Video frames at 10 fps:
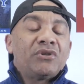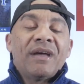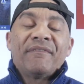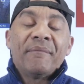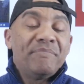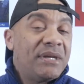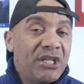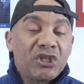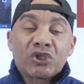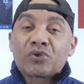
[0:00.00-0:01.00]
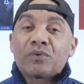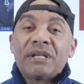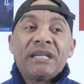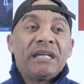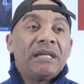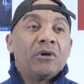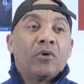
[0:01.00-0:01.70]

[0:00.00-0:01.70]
you have a ministry,